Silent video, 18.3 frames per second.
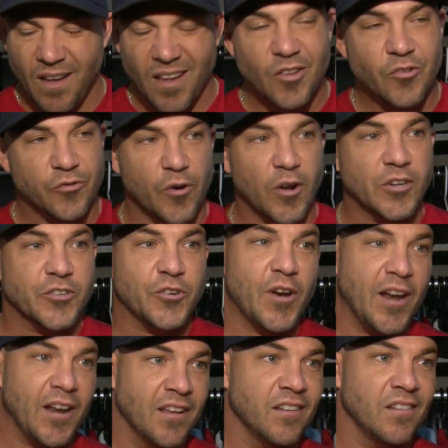It's
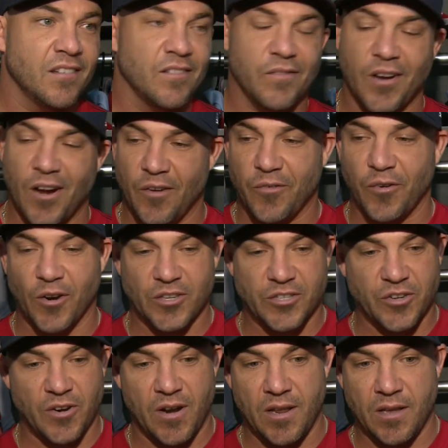frustrating, very
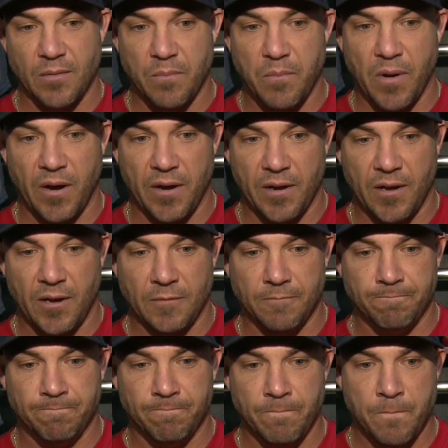frustrating, but
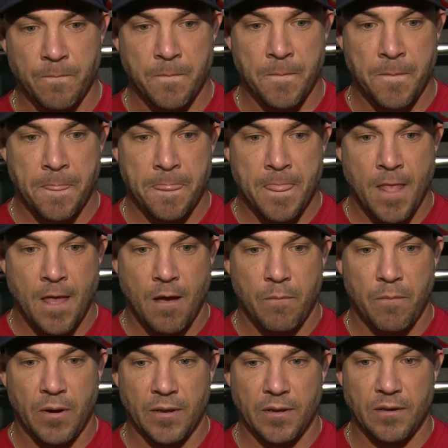
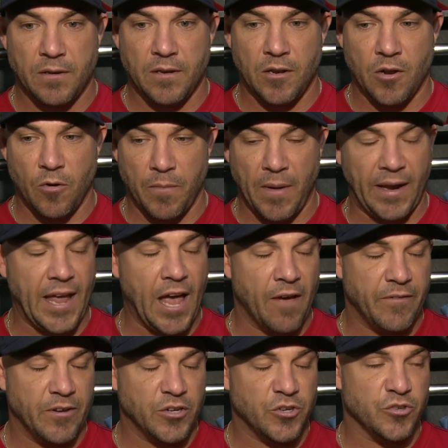you know, my
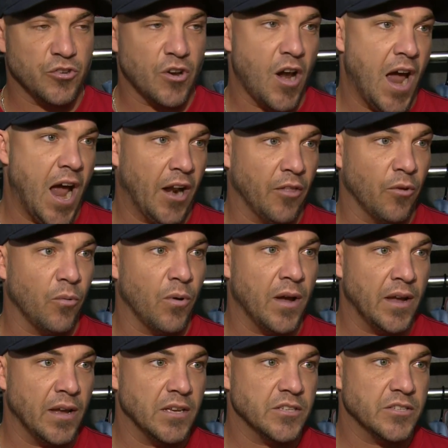calf issues are out of the
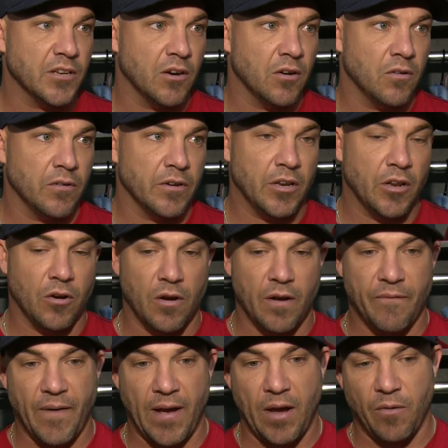way. So, you know,
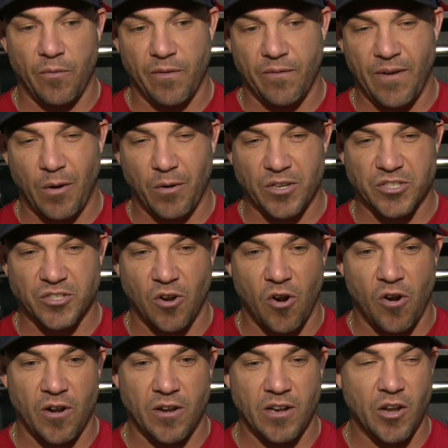if I would have
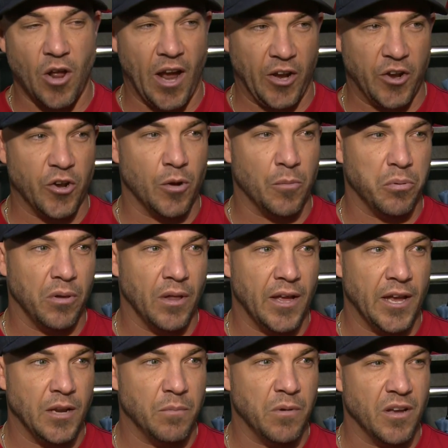started, you know, I could have
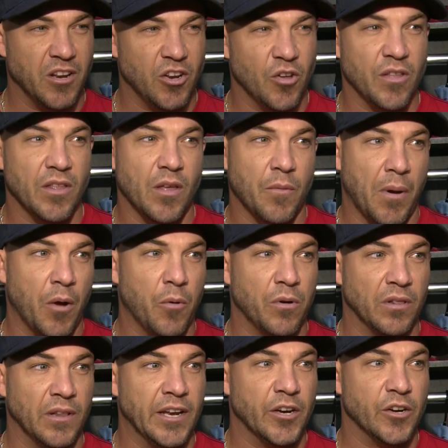played, but you know, they probably
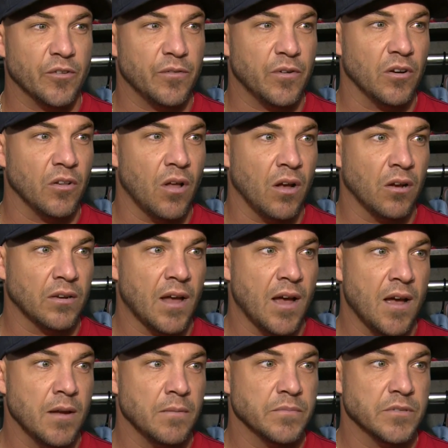would have lingered for a long
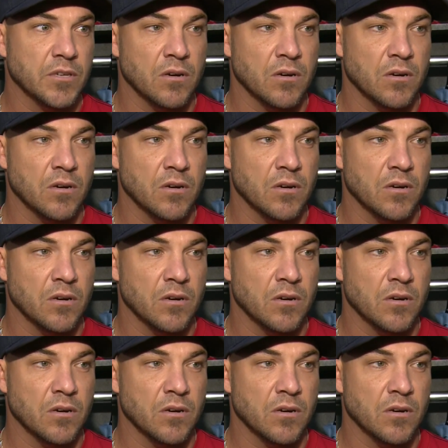time.